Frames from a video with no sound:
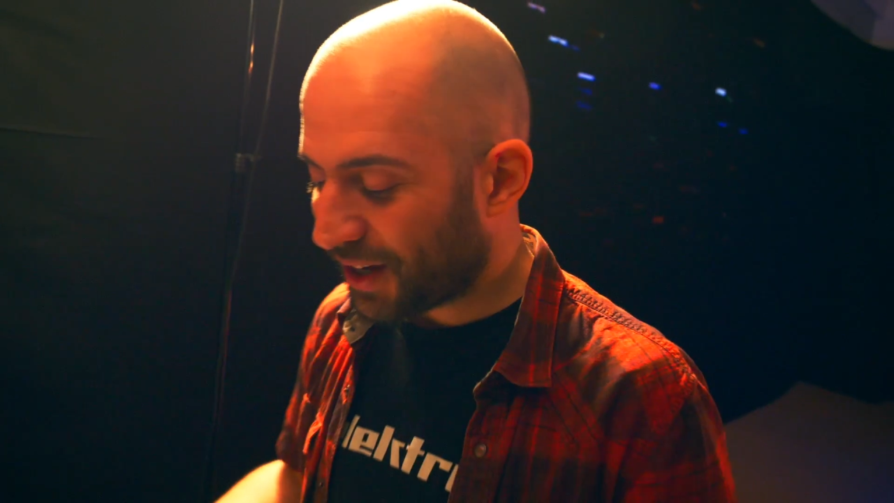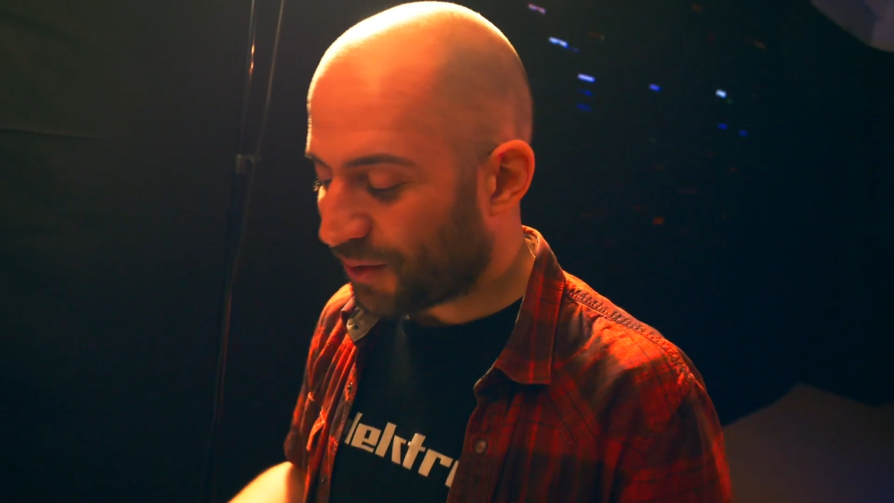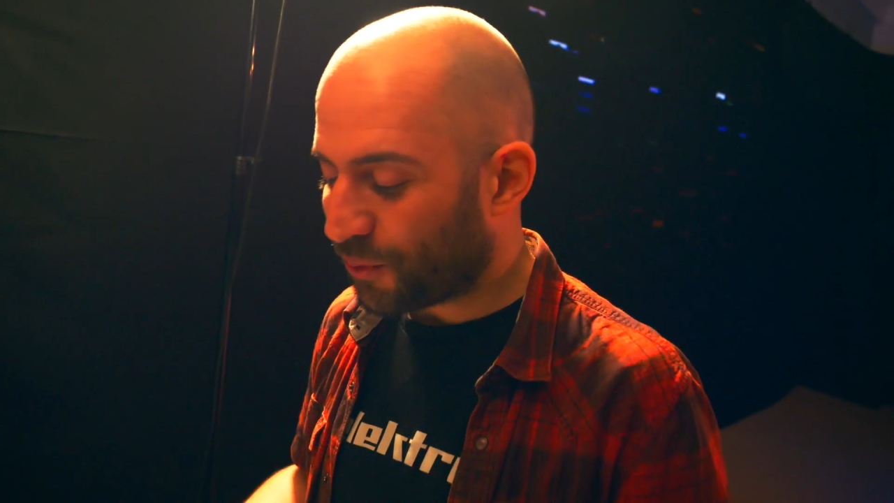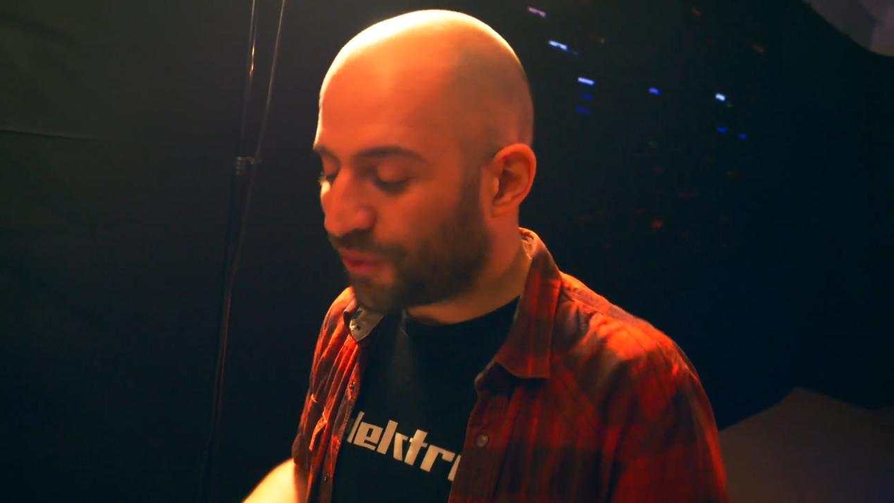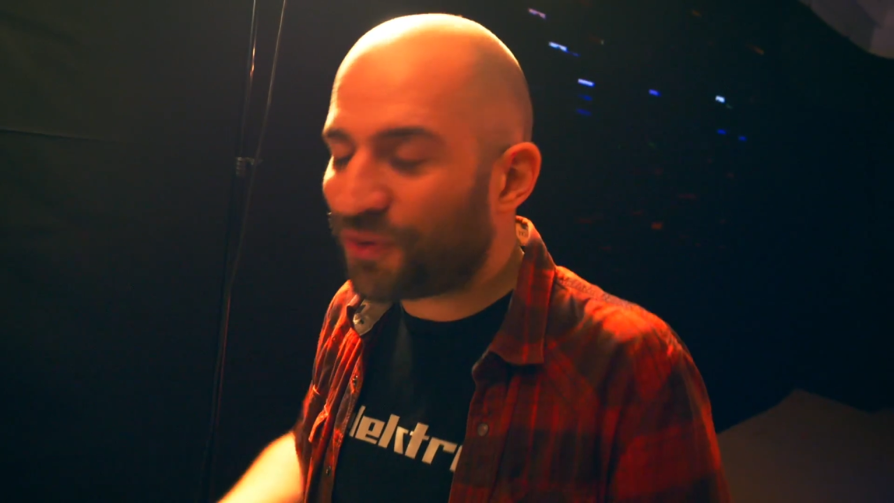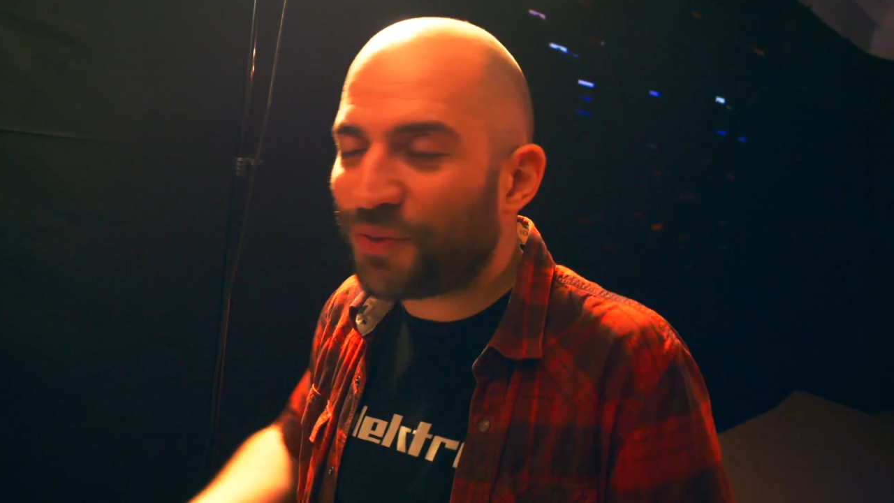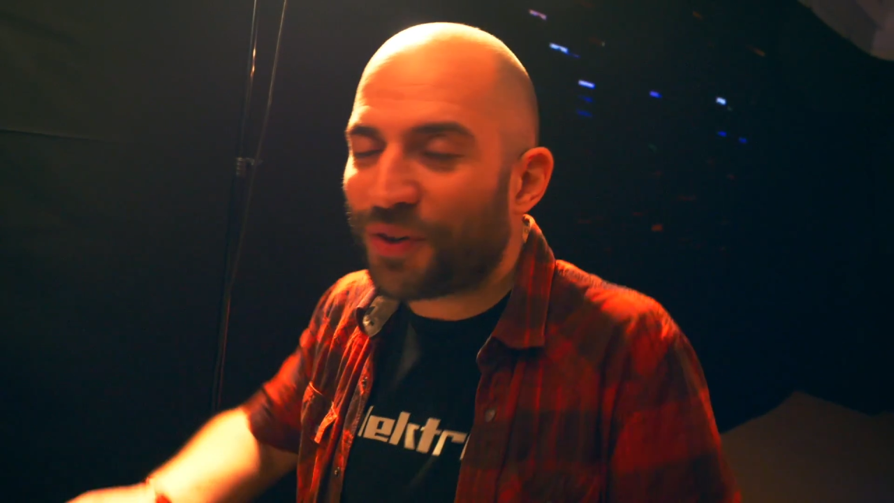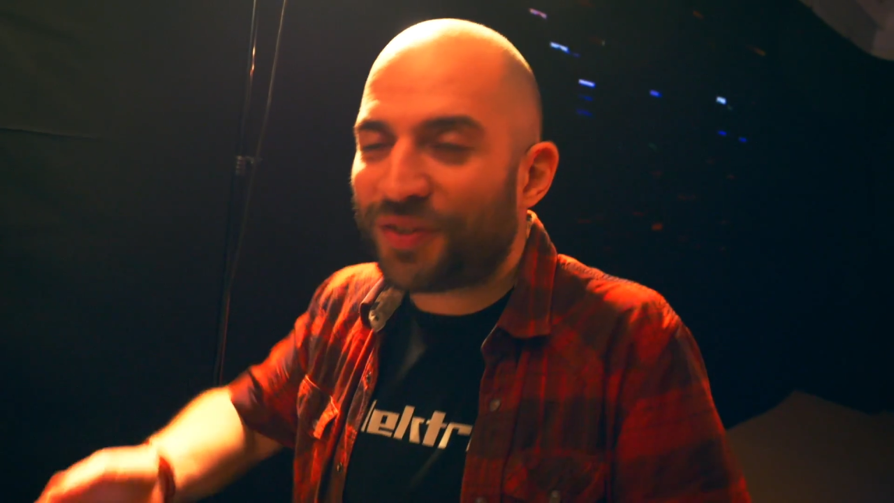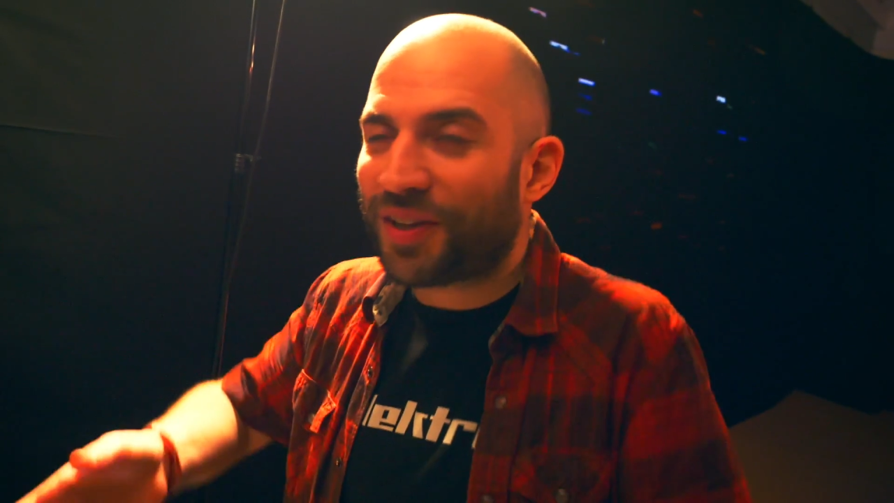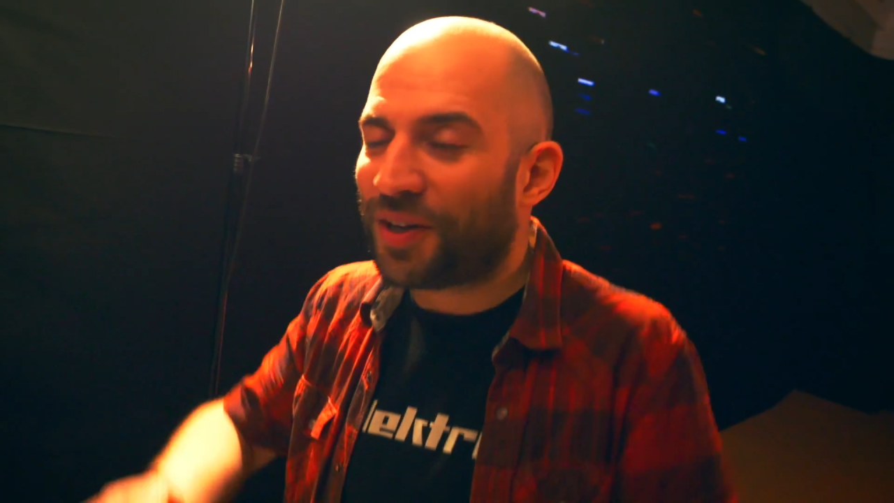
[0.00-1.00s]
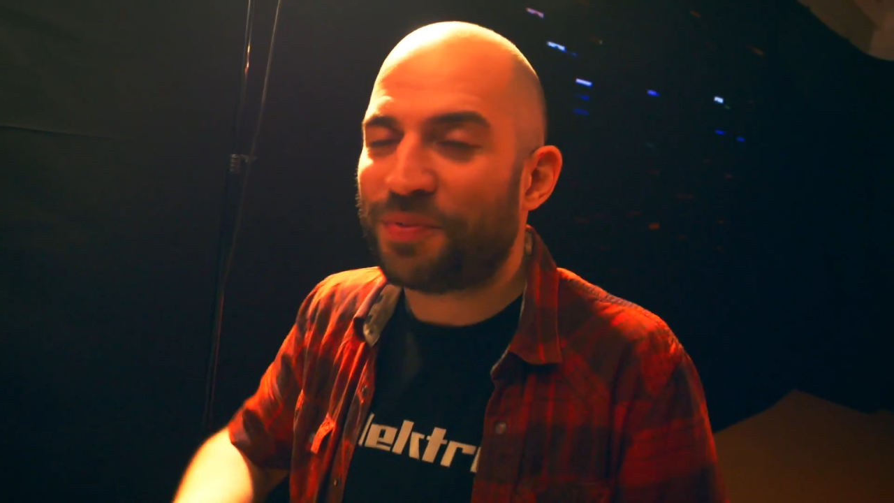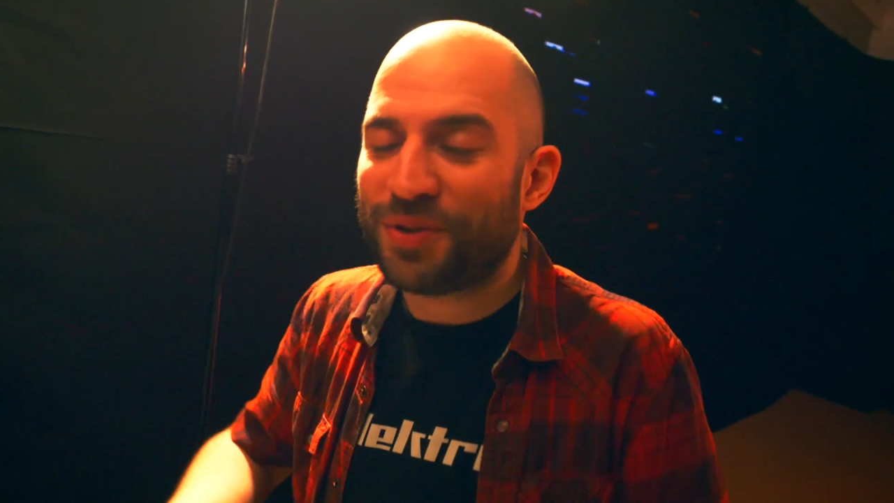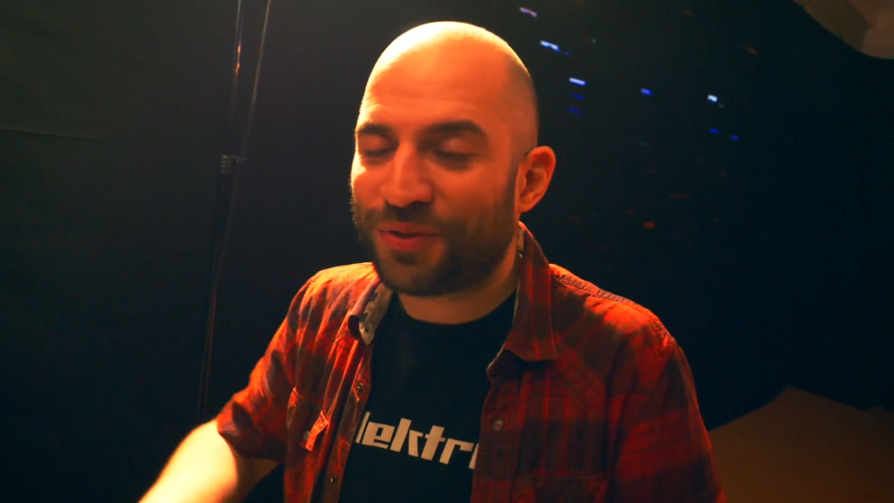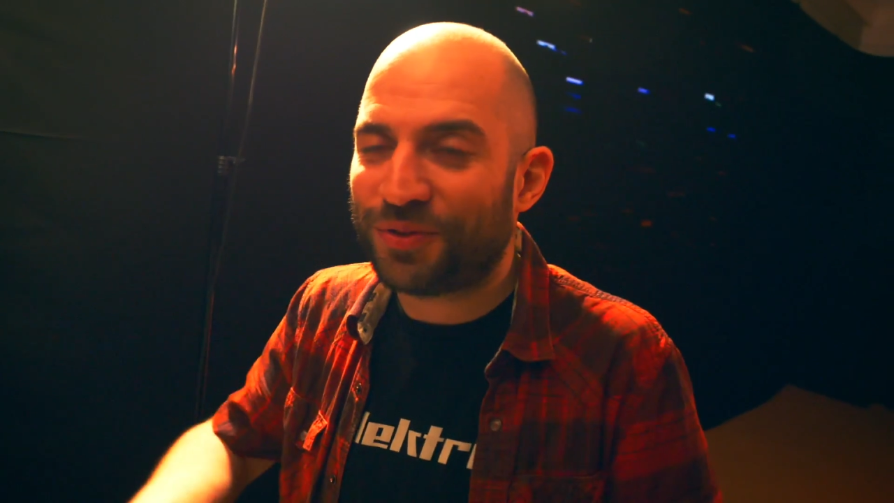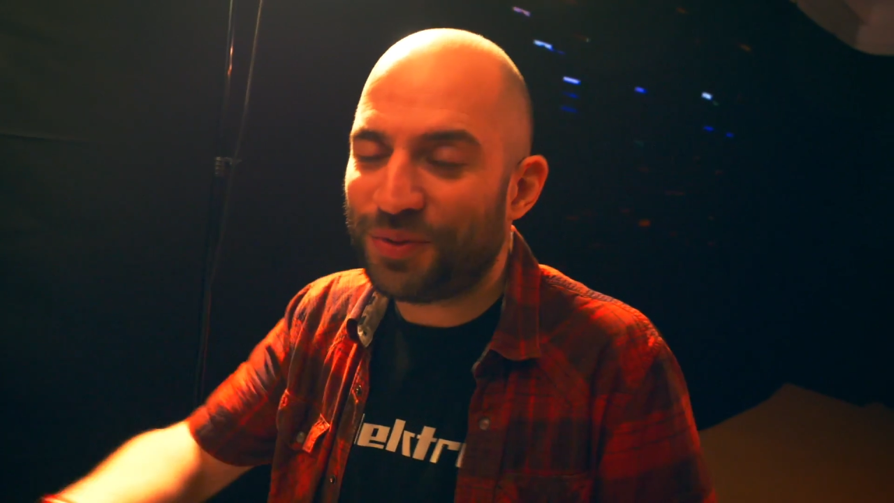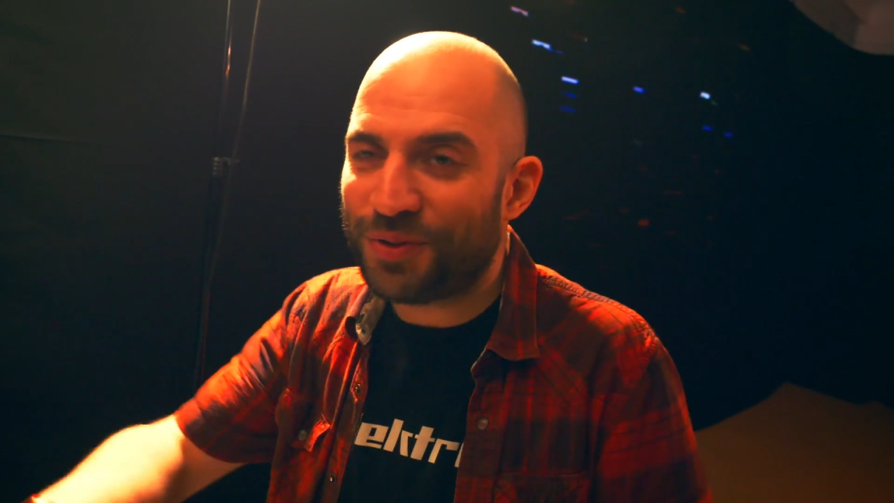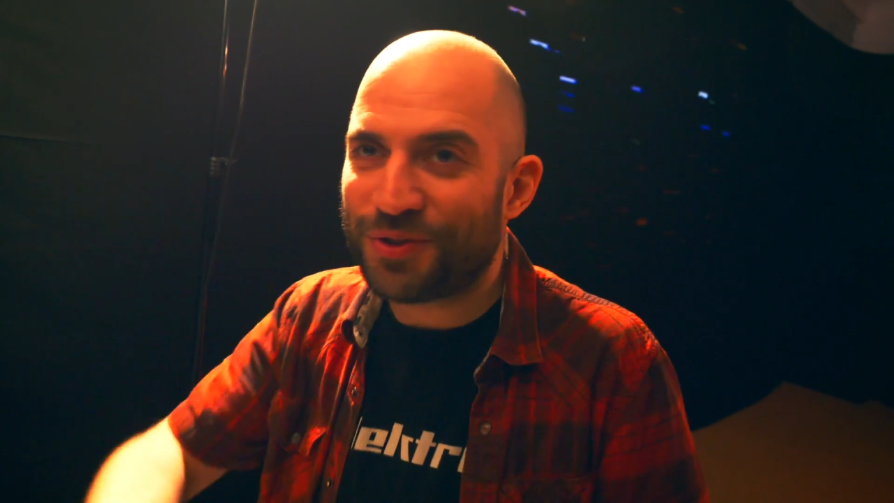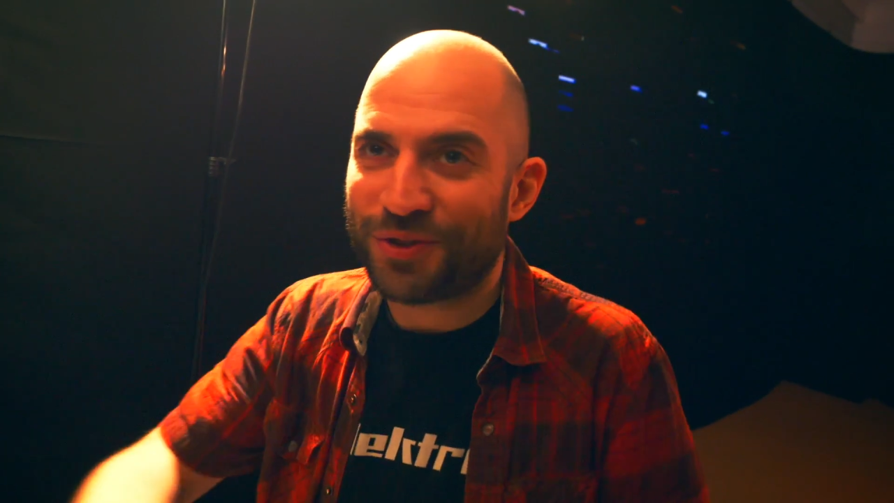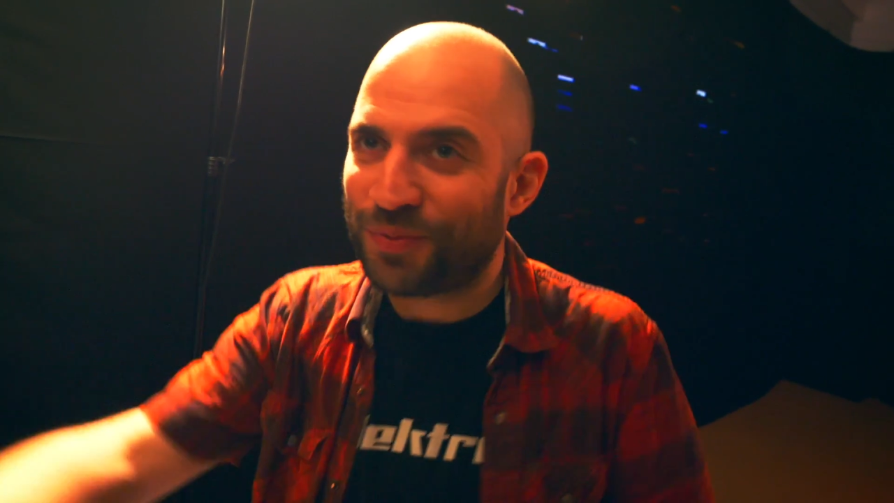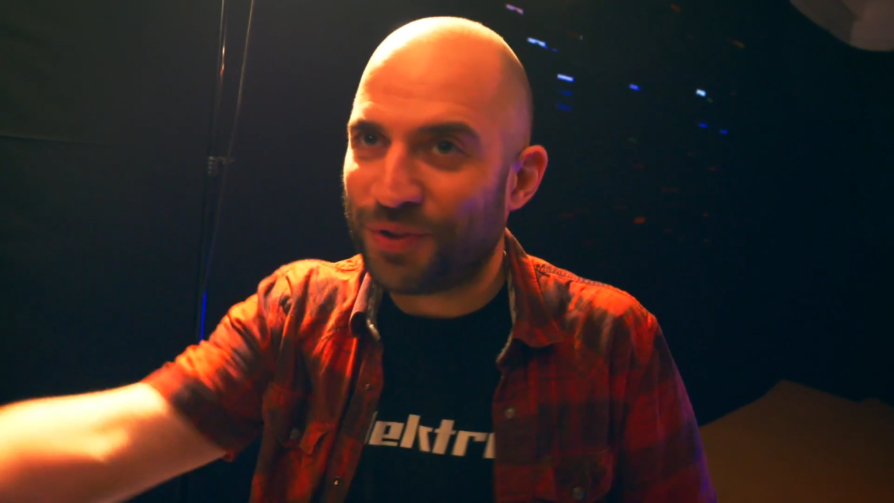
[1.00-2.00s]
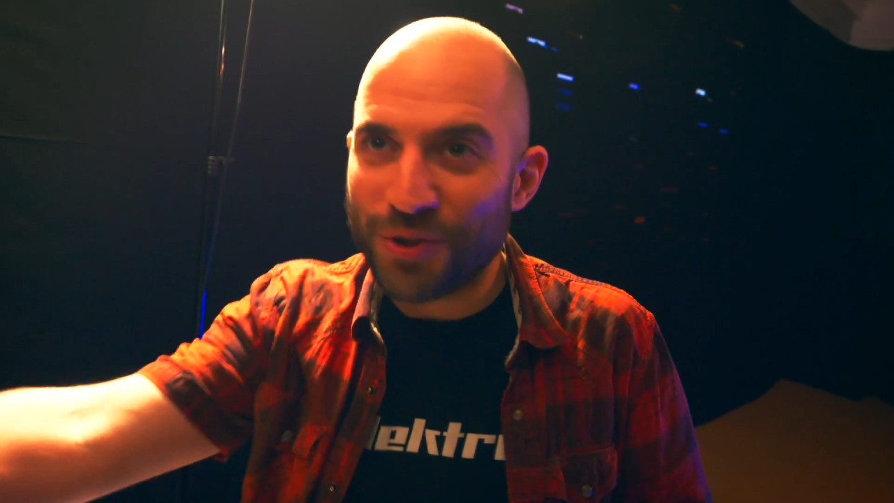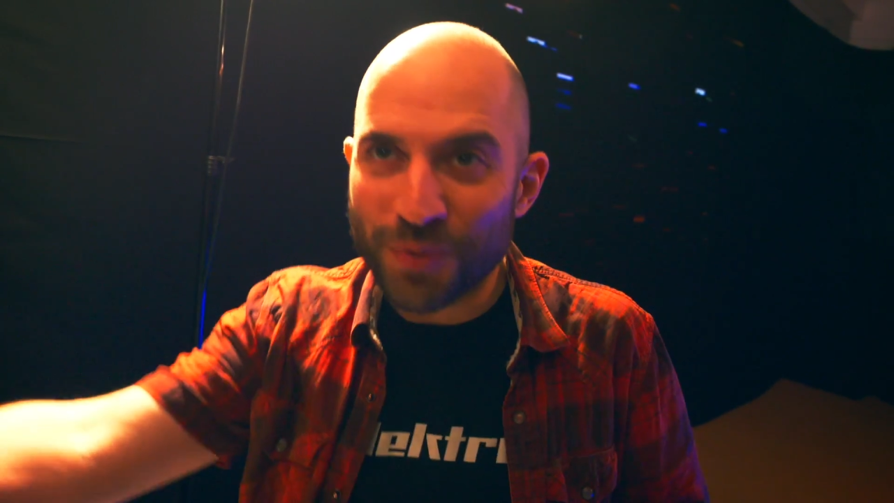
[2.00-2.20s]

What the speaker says: once you've got it set up in your studio just with the